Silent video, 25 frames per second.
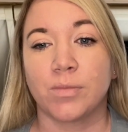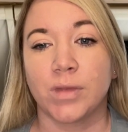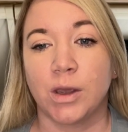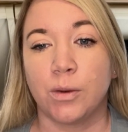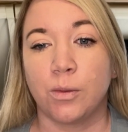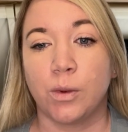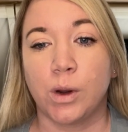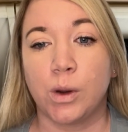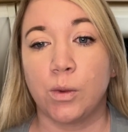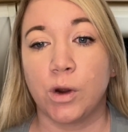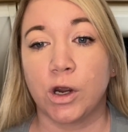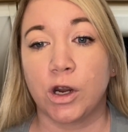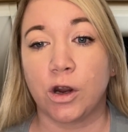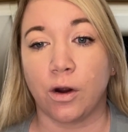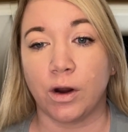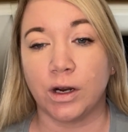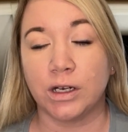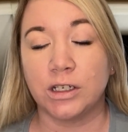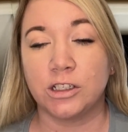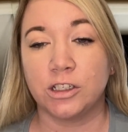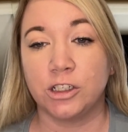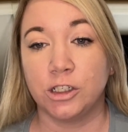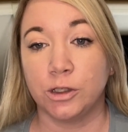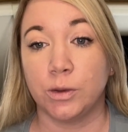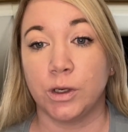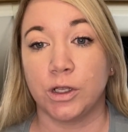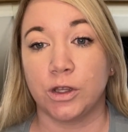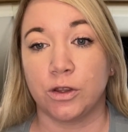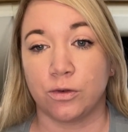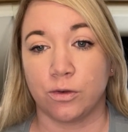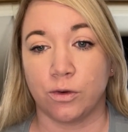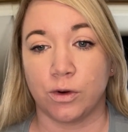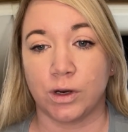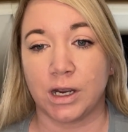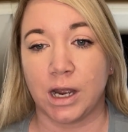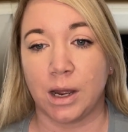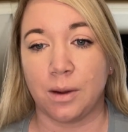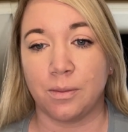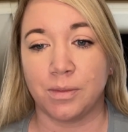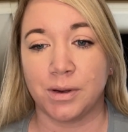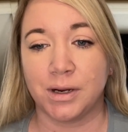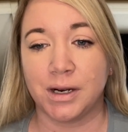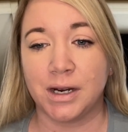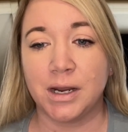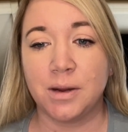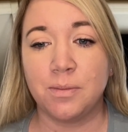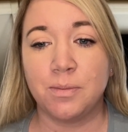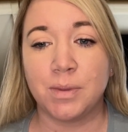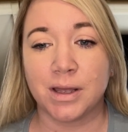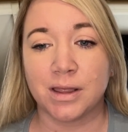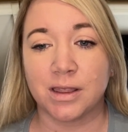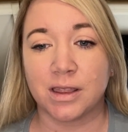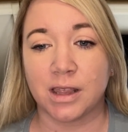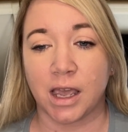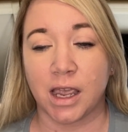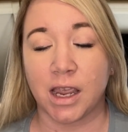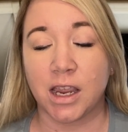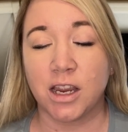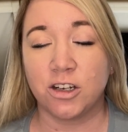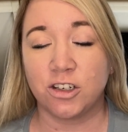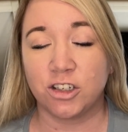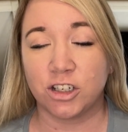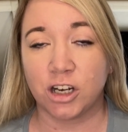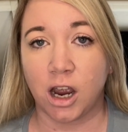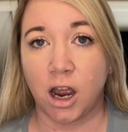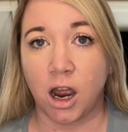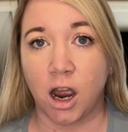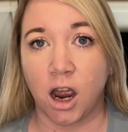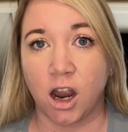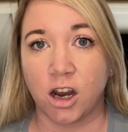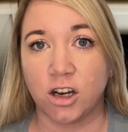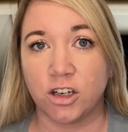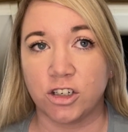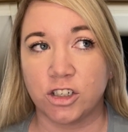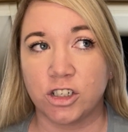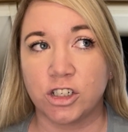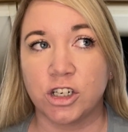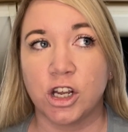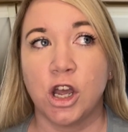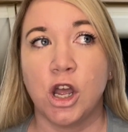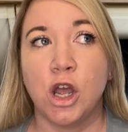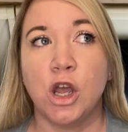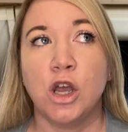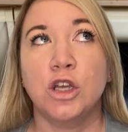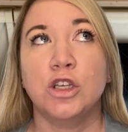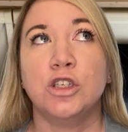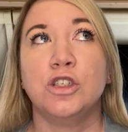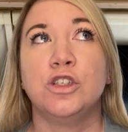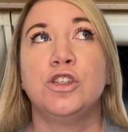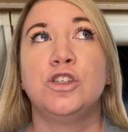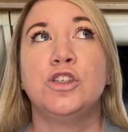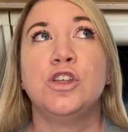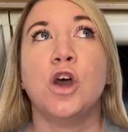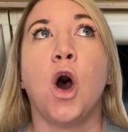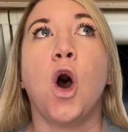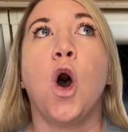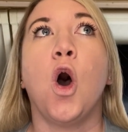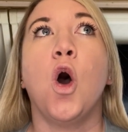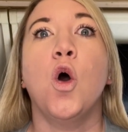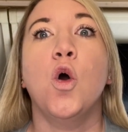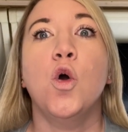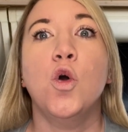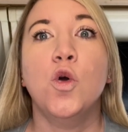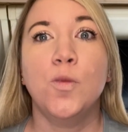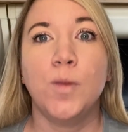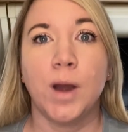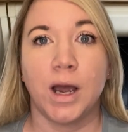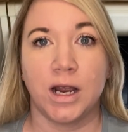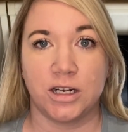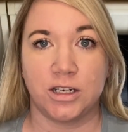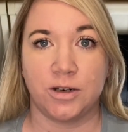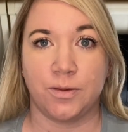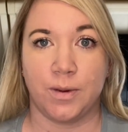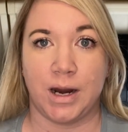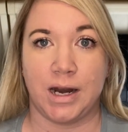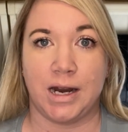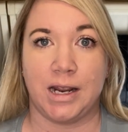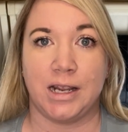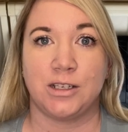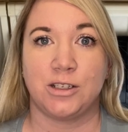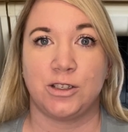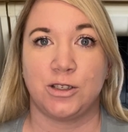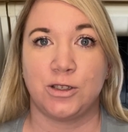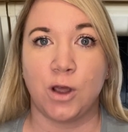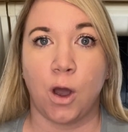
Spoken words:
We were going to do it through a company, but they charged so much money.